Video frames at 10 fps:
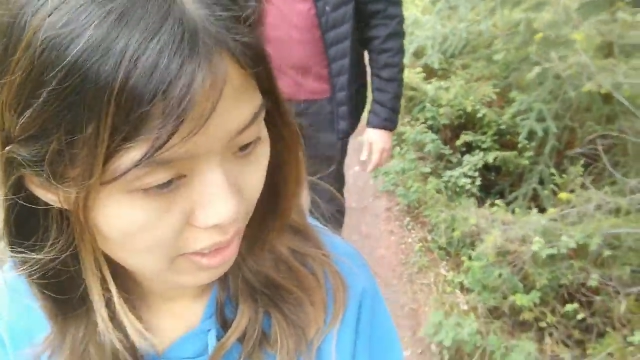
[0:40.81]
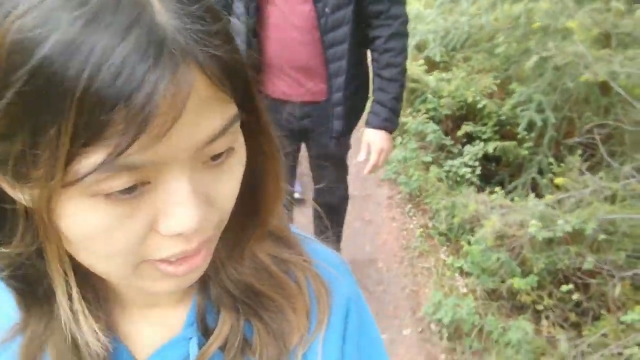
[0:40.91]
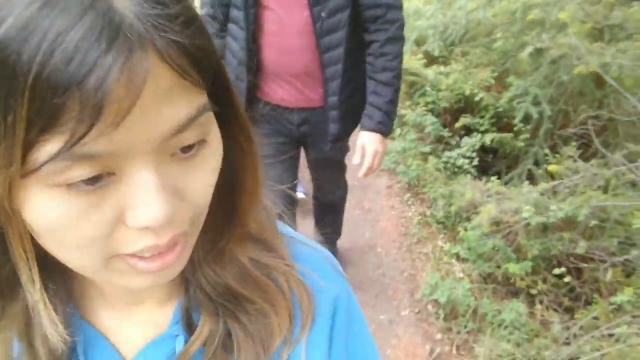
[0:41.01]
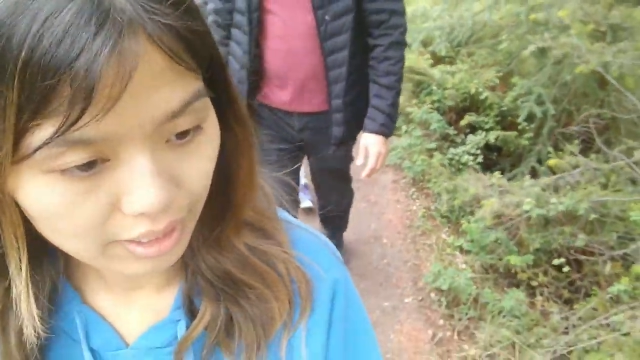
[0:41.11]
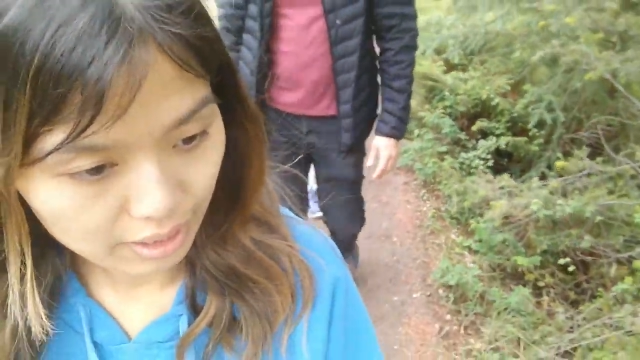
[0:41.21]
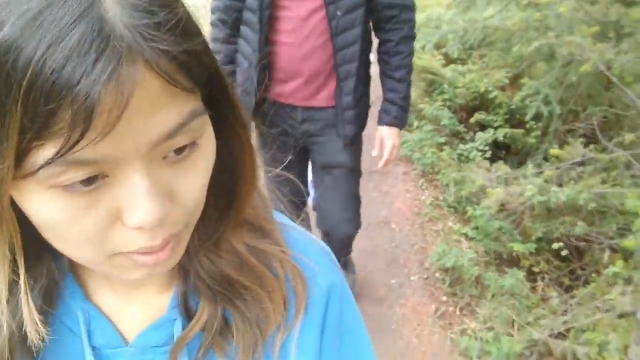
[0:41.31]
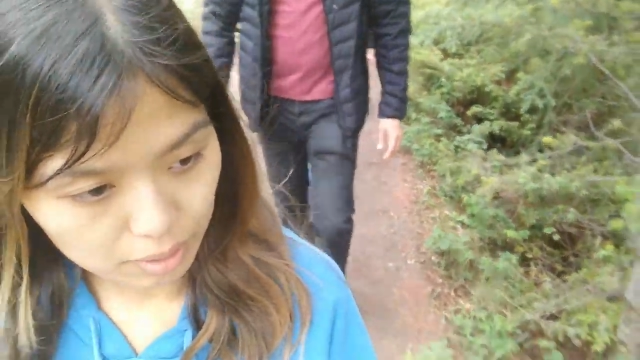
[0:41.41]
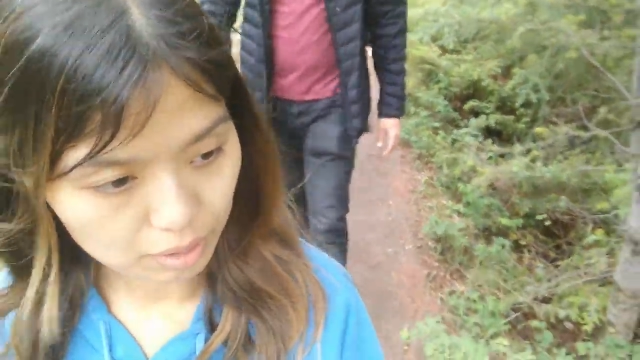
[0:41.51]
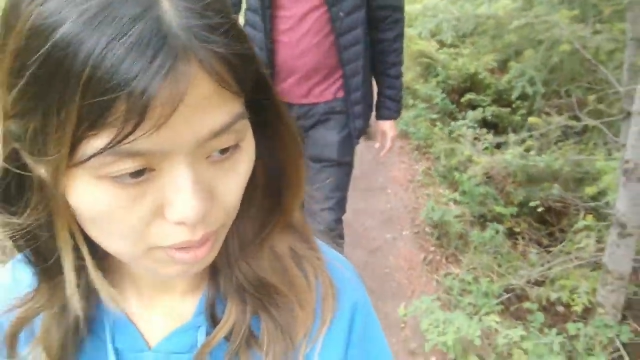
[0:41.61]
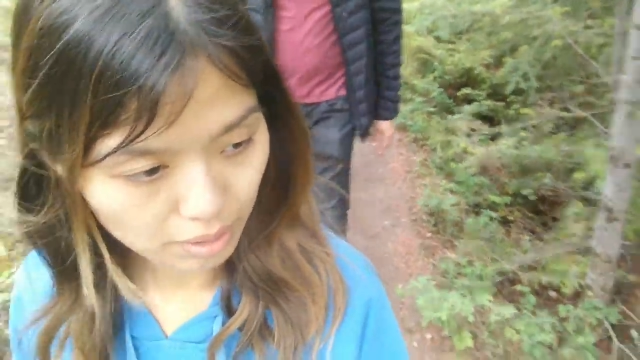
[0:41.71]
Nothing will
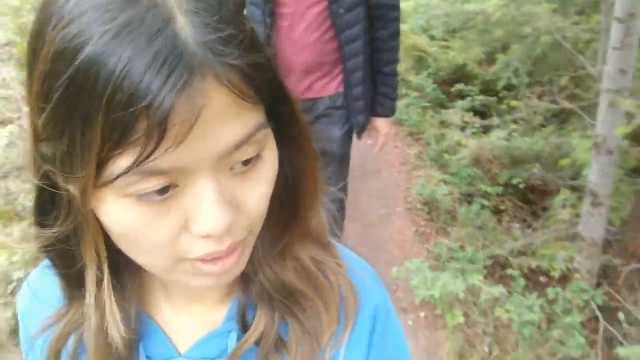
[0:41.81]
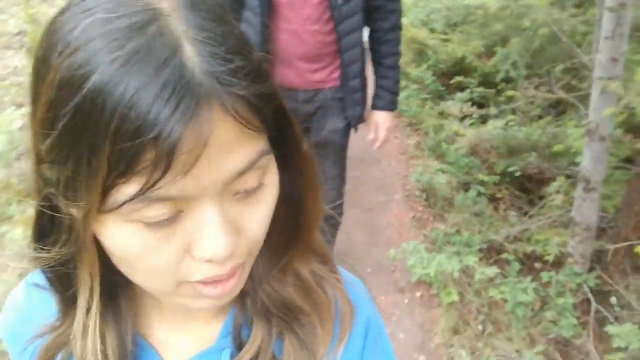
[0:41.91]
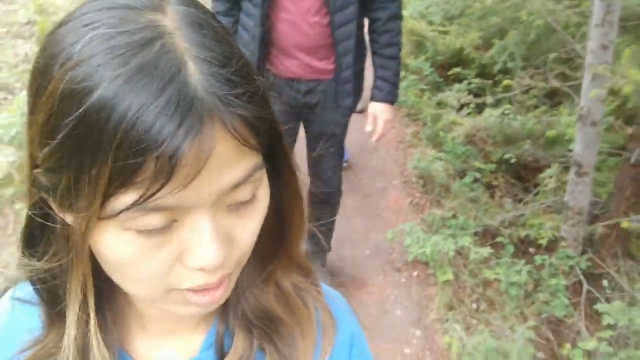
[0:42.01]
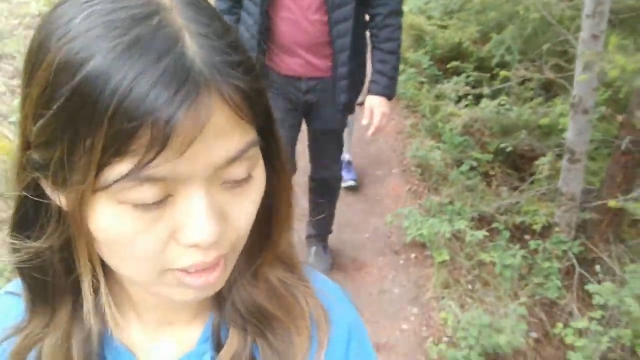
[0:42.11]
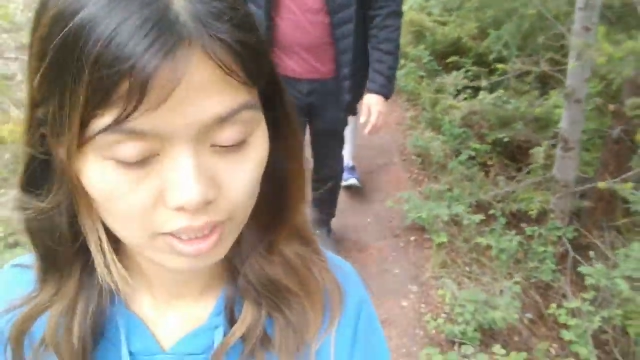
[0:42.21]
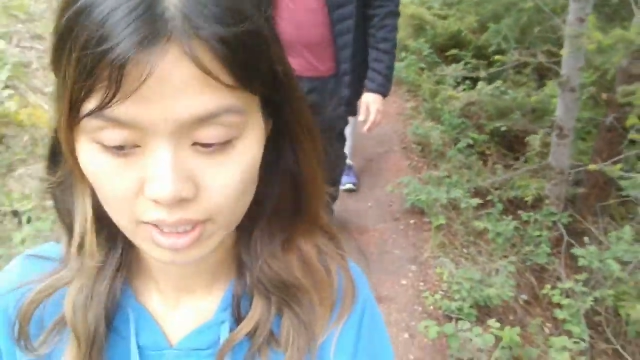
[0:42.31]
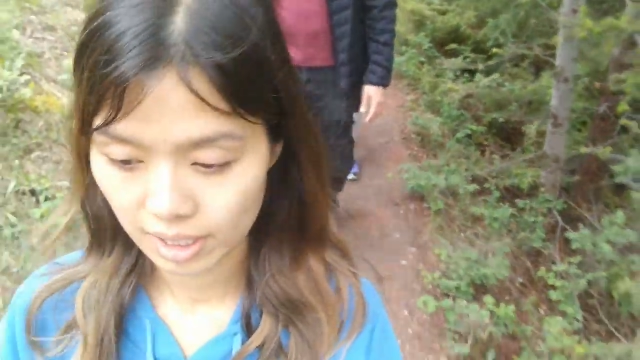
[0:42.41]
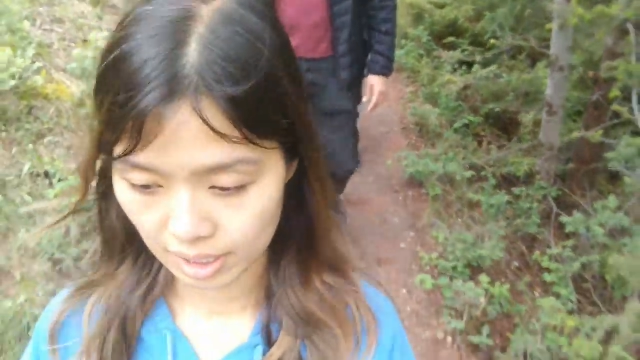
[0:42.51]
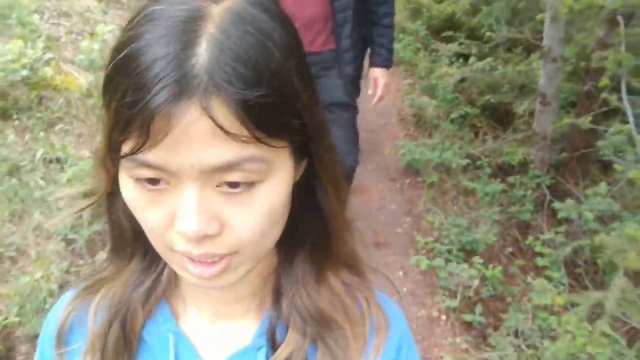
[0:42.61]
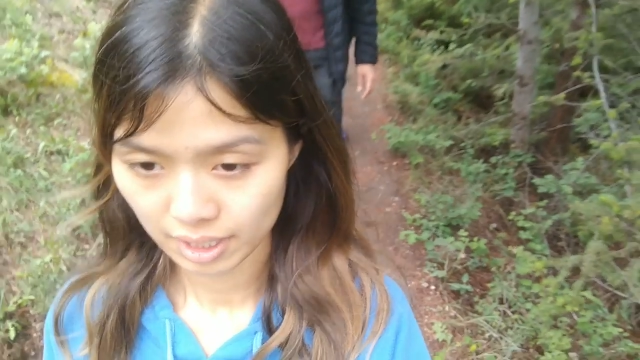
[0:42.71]
grow there.
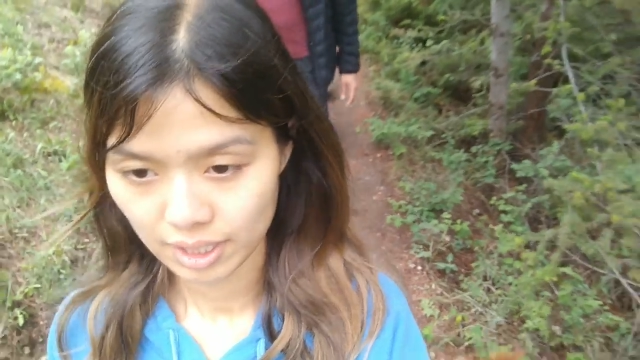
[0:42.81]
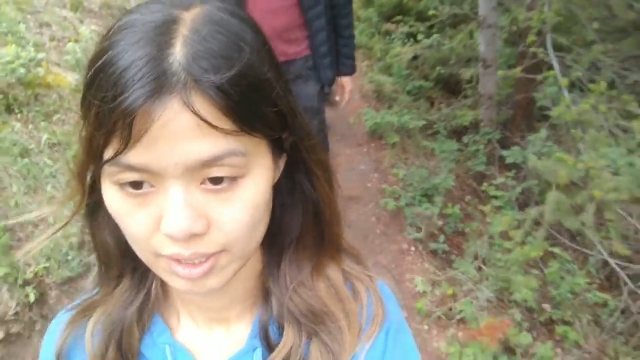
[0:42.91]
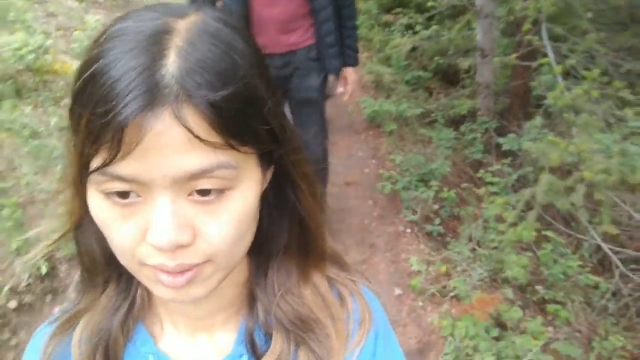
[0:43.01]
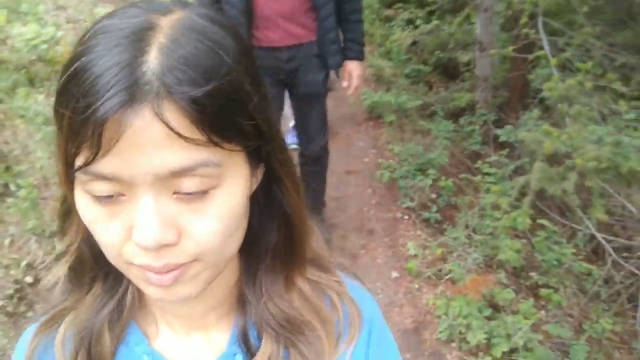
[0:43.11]
Are you